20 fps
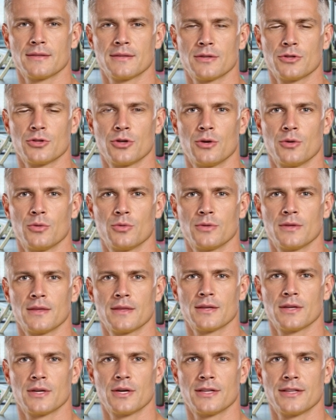2.
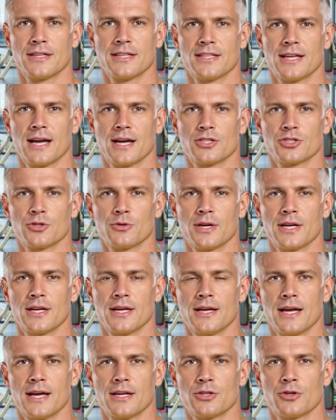Cut
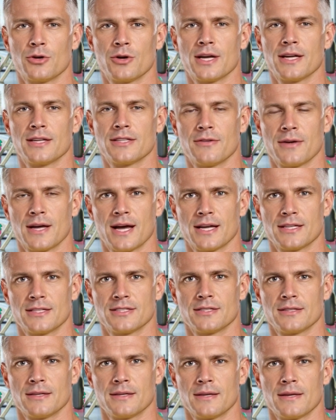saturated and trans
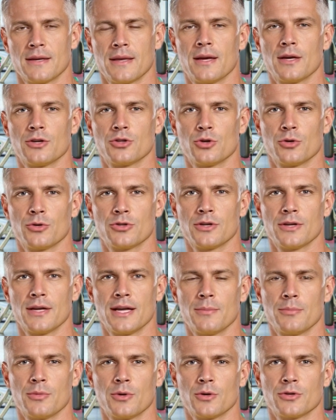fats. Choose
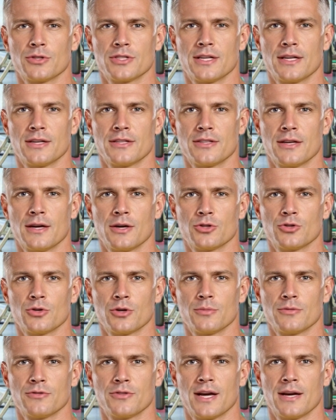lean proteins,
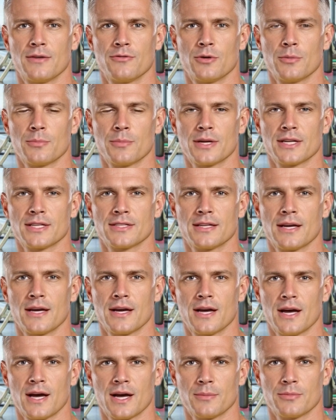trim fat from meat,
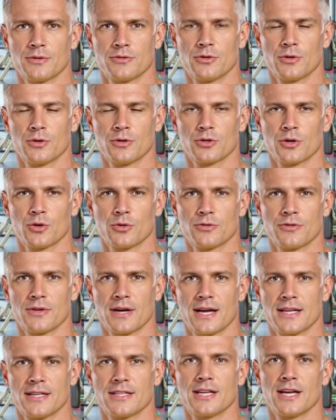opt for
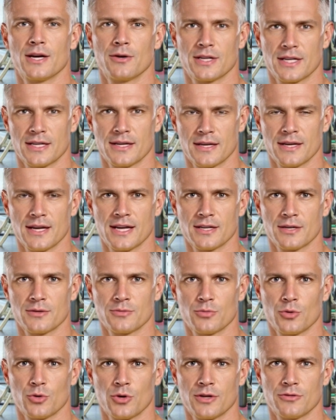low-fat dairy, and
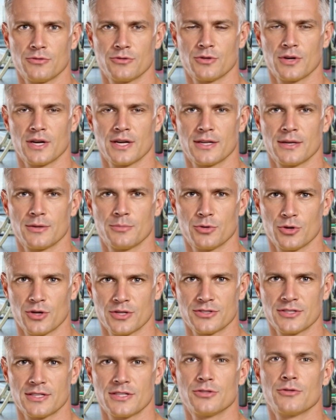avoid fried and
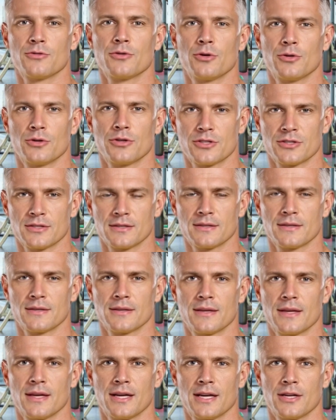processed foods.
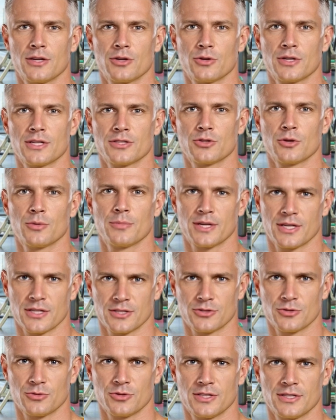Increase
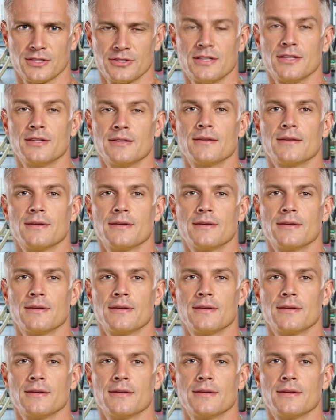omega-3s.